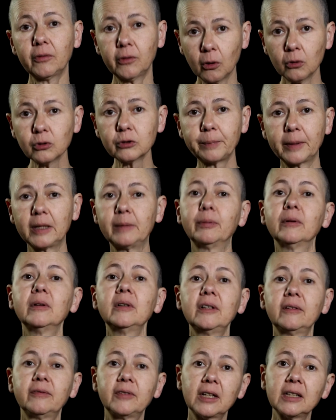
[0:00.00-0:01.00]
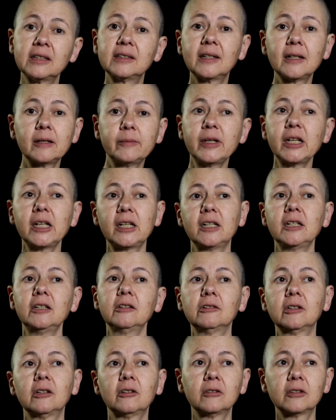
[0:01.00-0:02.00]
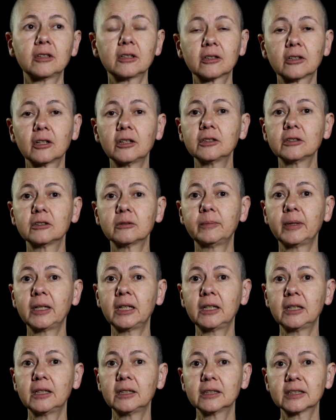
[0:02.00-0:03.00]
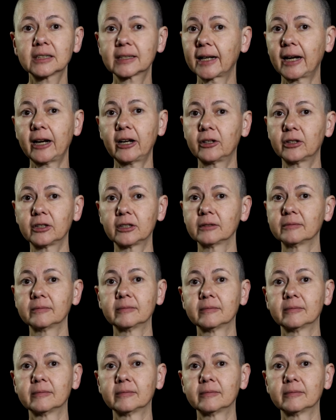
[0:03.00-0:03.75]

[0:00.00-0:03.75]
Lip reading: Those people, if they see me, they're going to be scared.